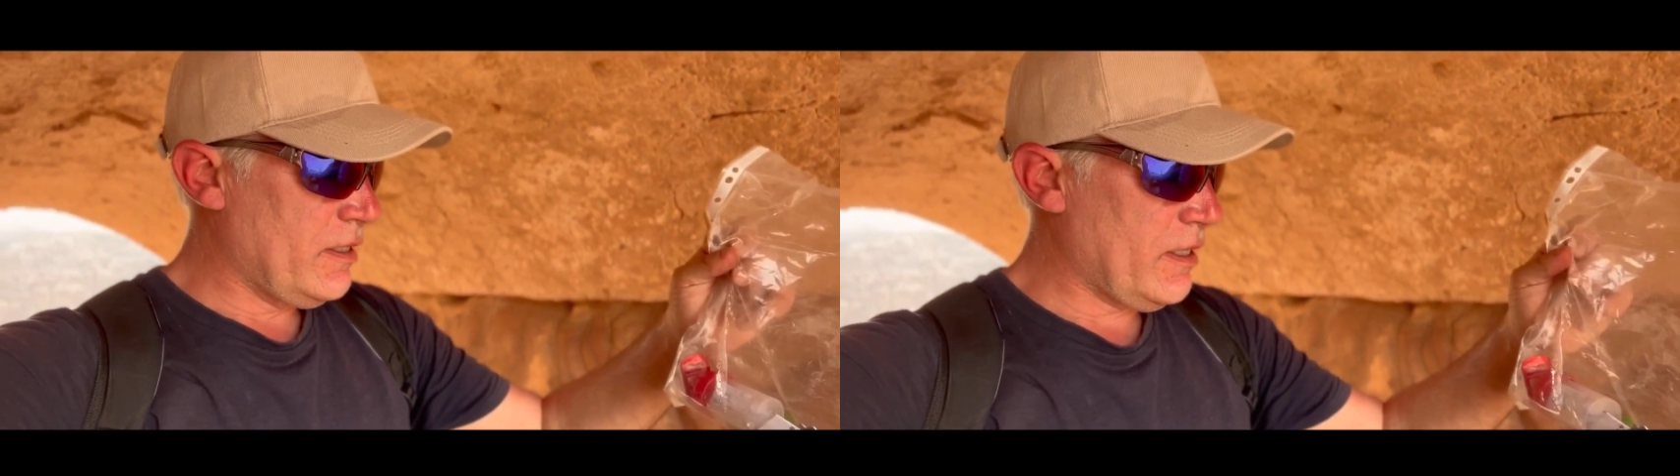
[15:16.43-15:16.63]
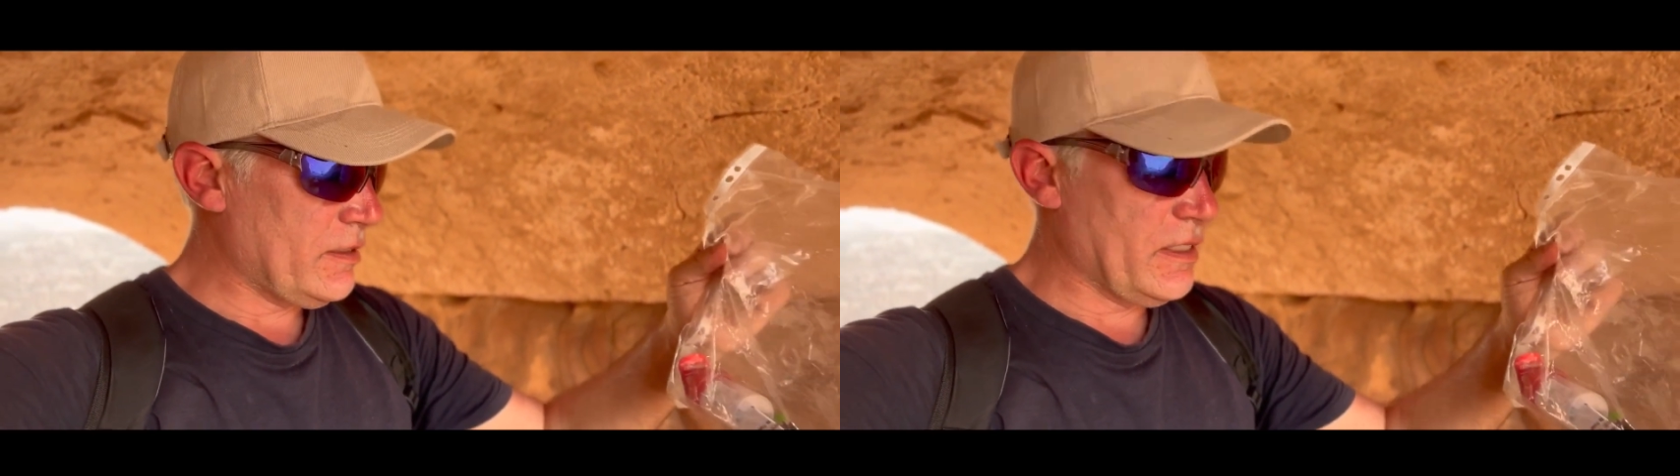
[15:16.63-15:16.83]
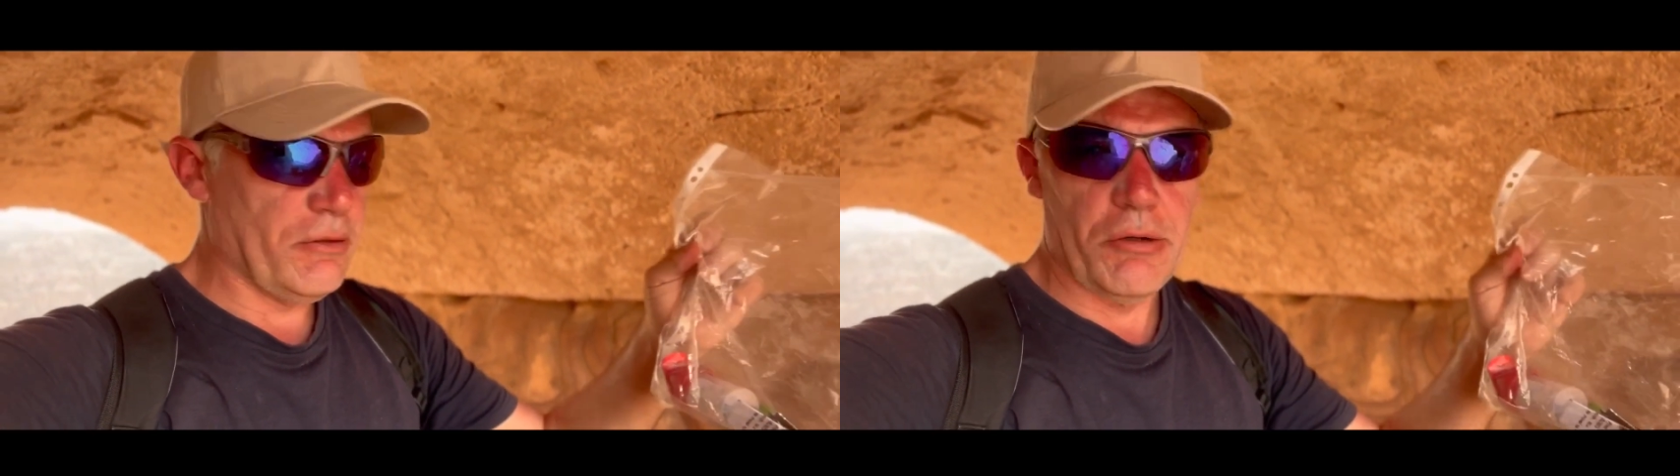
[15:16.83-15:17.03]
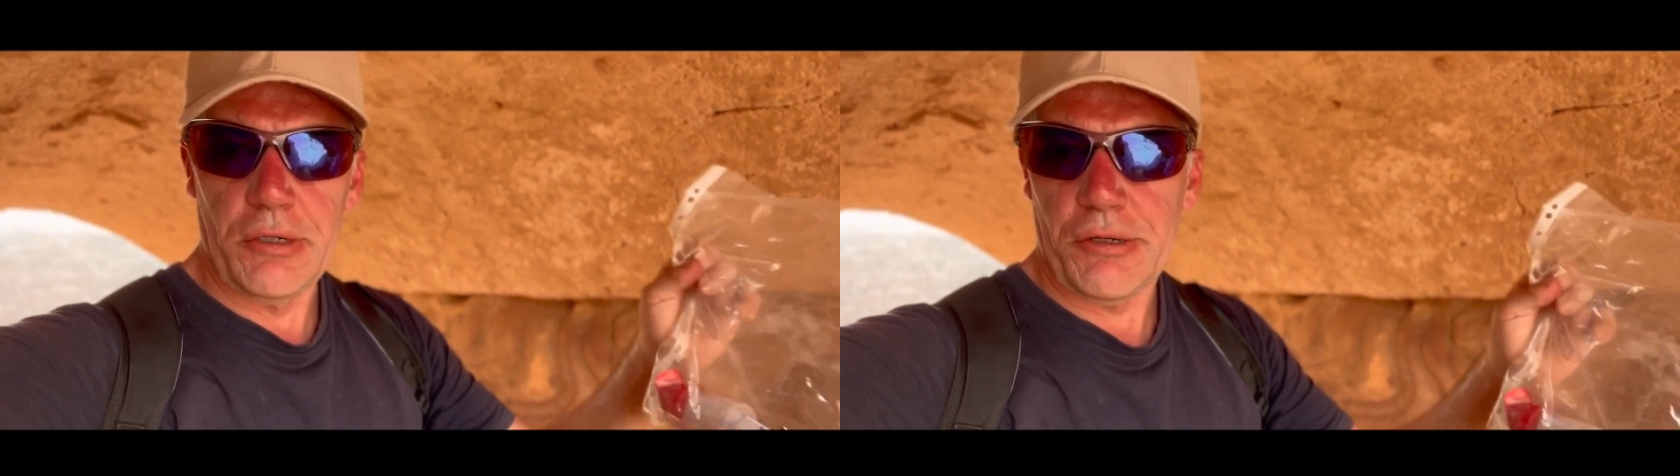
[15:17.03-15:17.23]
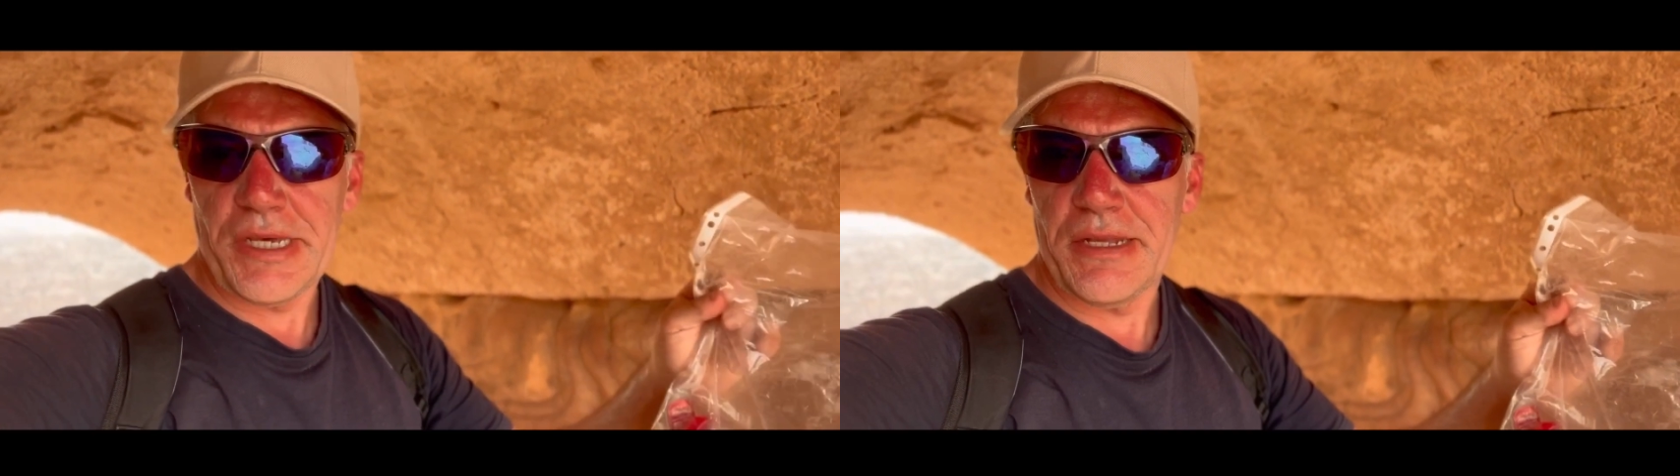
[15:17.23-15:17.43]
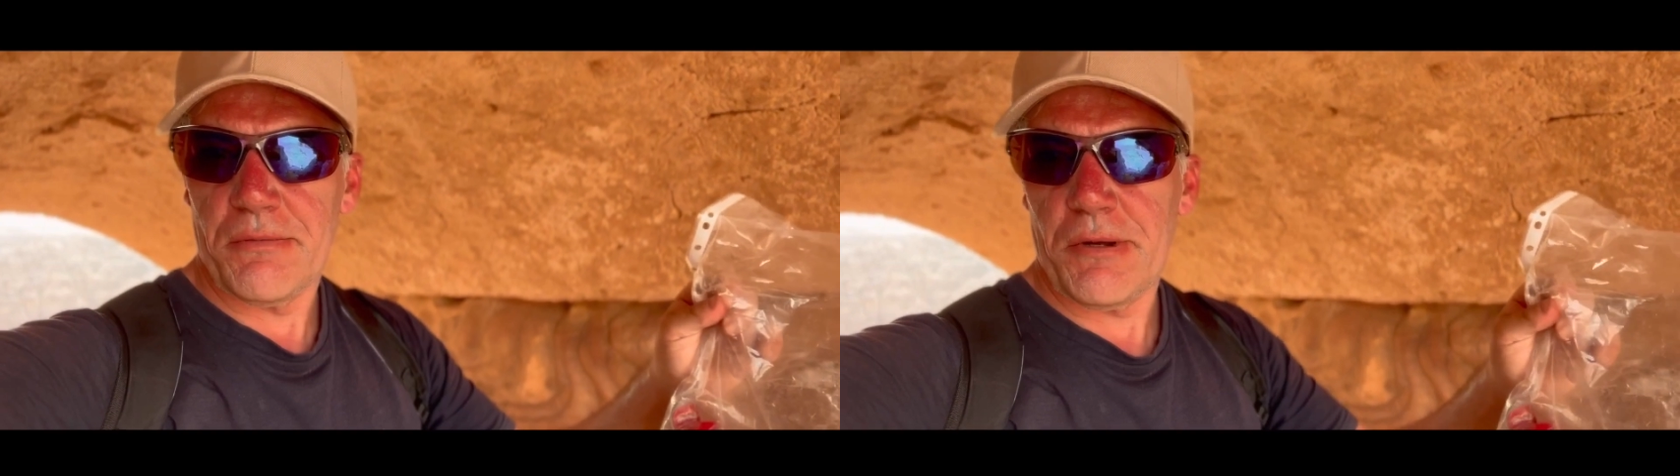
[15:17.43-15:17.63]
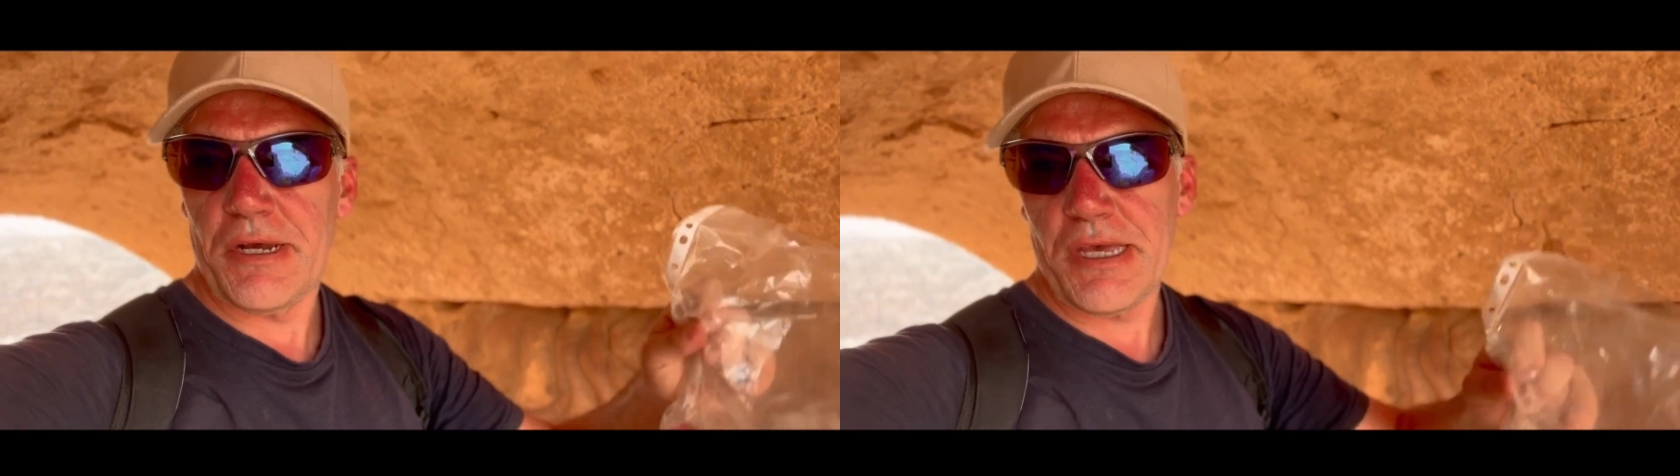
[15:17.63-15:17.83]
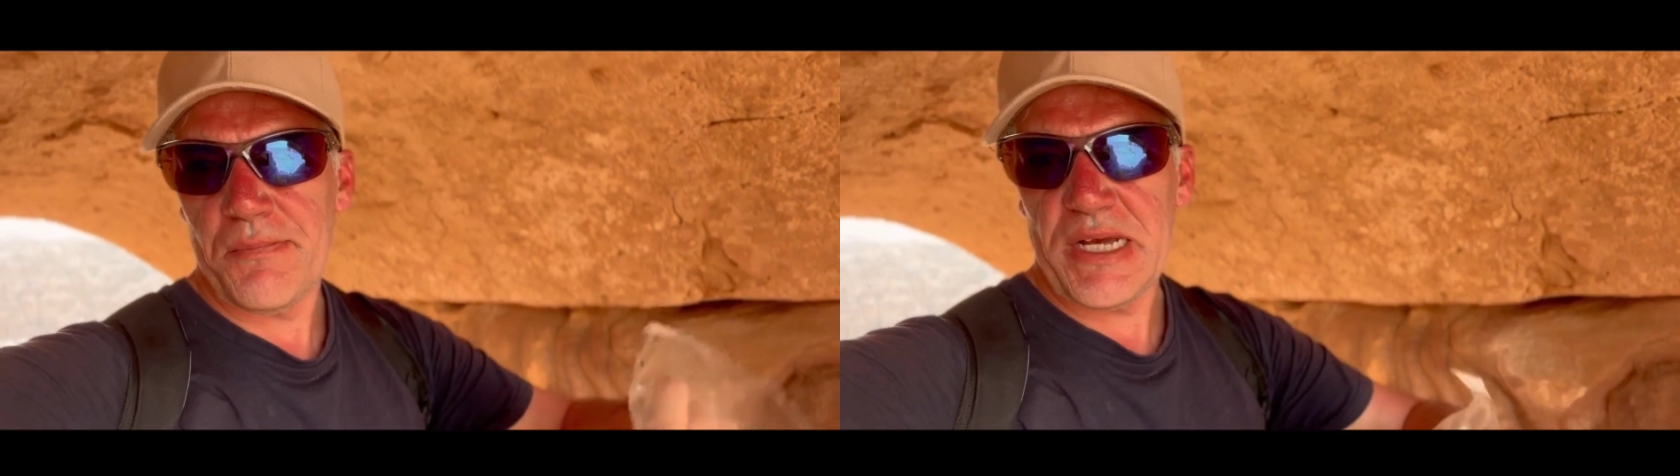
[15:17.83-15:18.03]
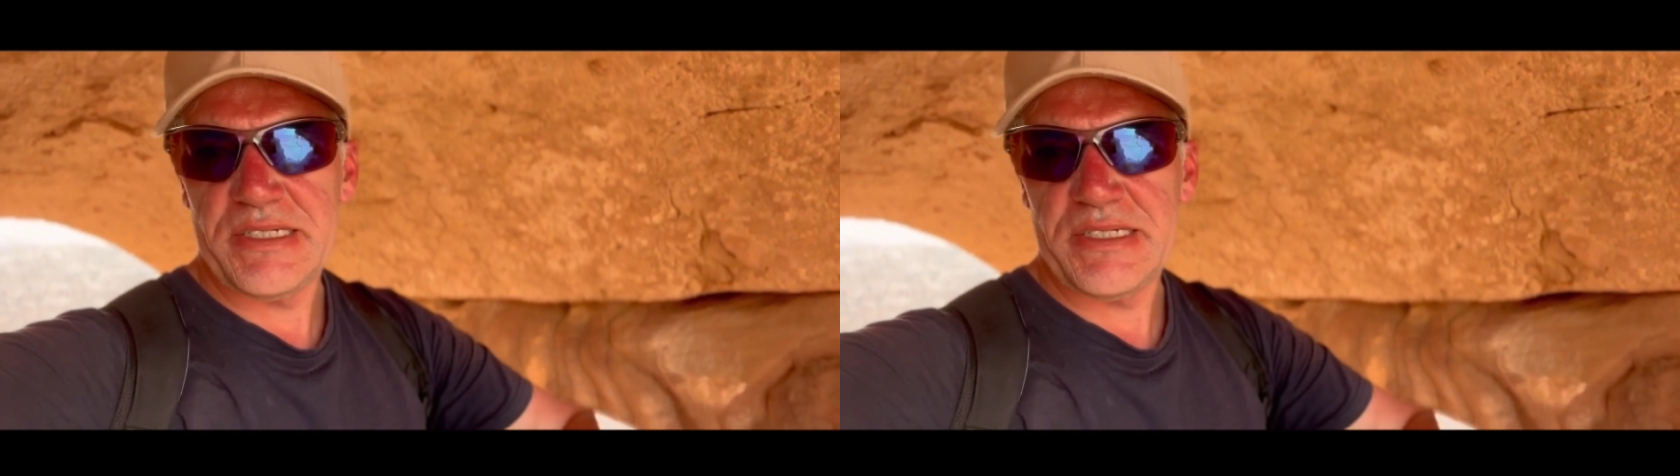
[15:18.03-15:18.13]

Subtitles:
and then I will log it when I get back